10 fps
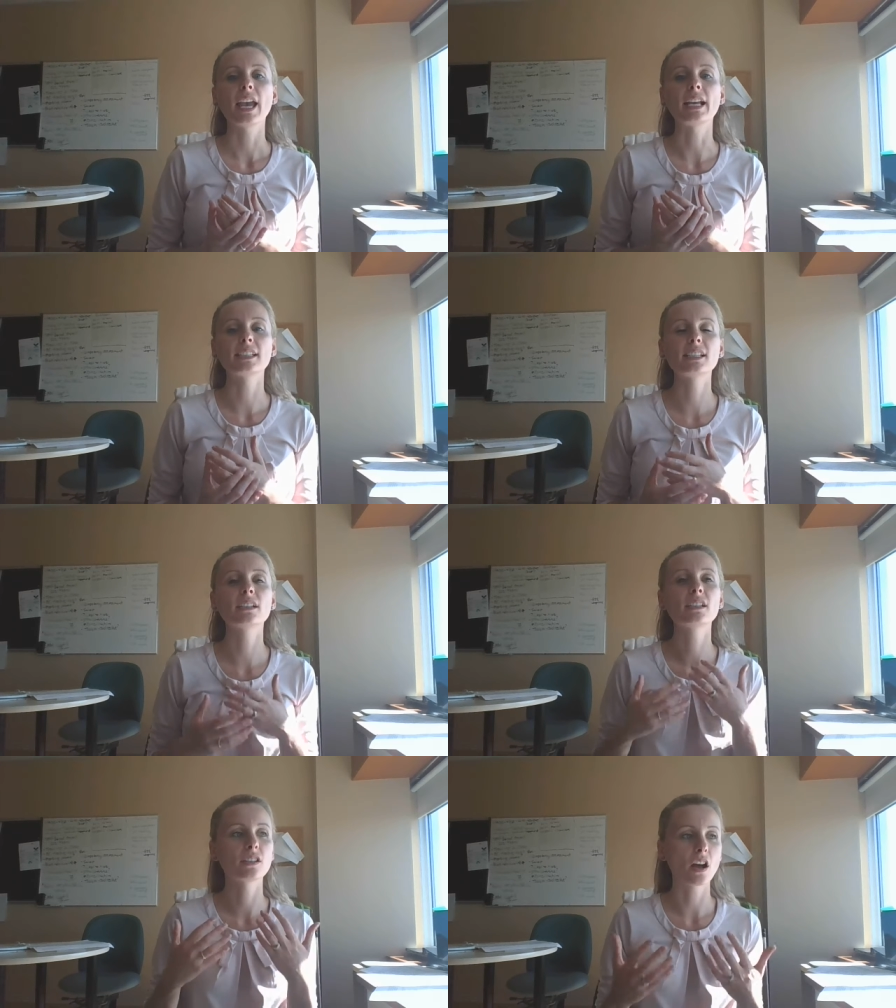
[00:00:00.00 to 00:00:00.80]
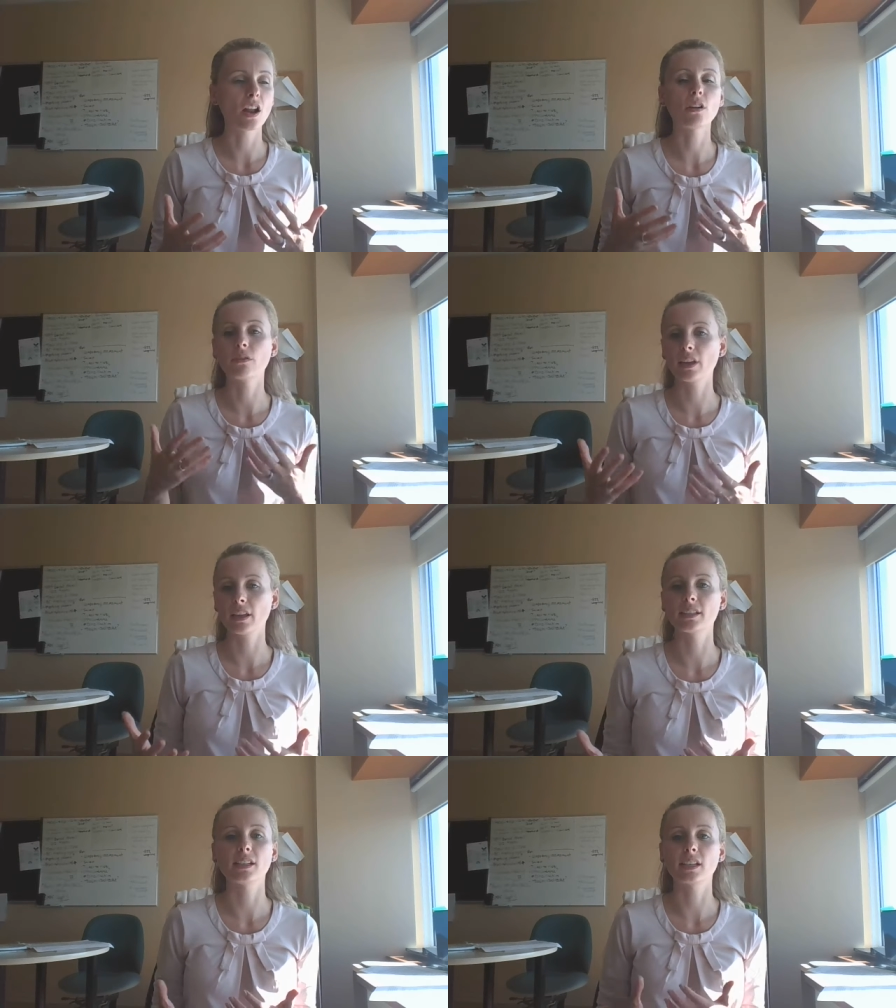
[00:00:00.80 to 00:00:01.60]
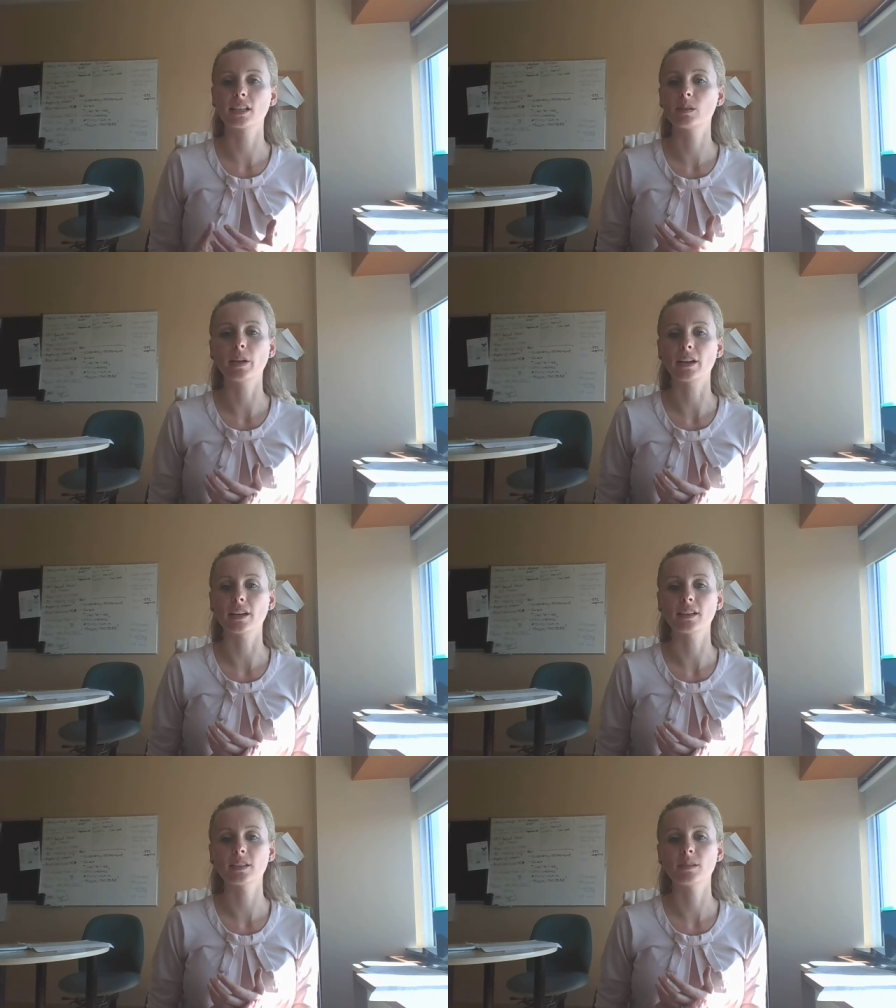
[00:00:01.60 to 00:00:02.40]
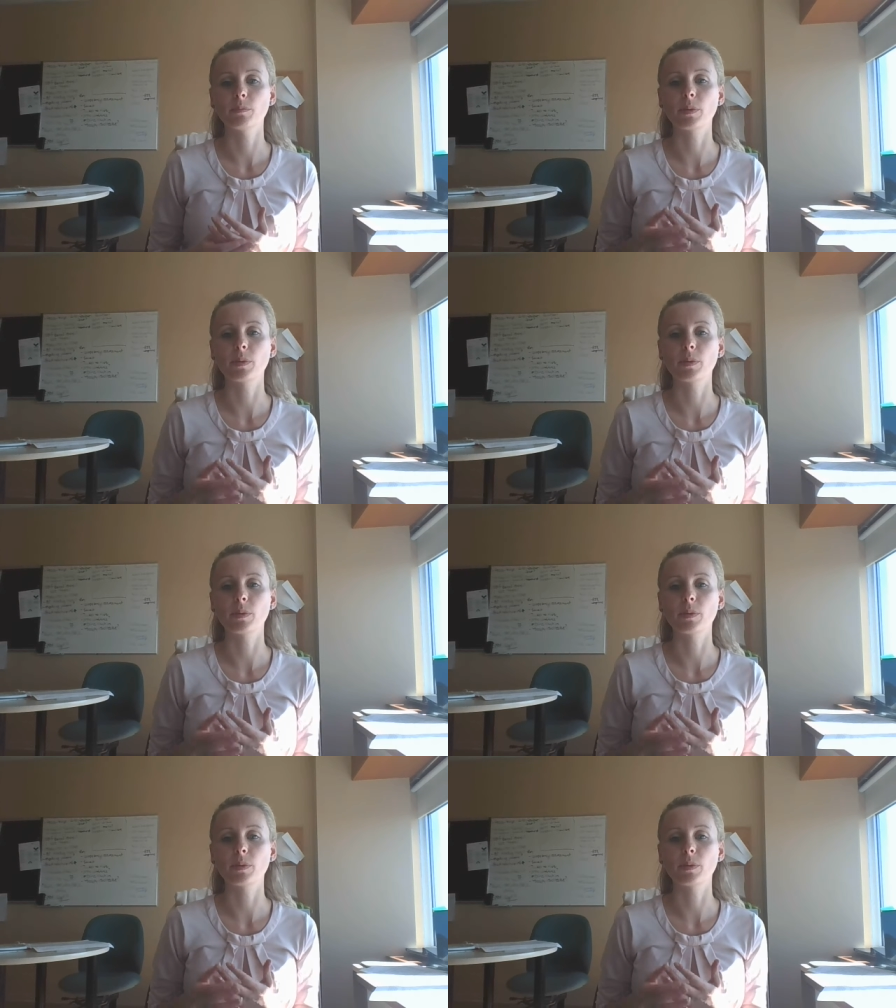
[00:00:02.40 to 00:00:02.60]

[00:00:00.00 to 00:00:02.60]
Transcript: it still is not a realistic experience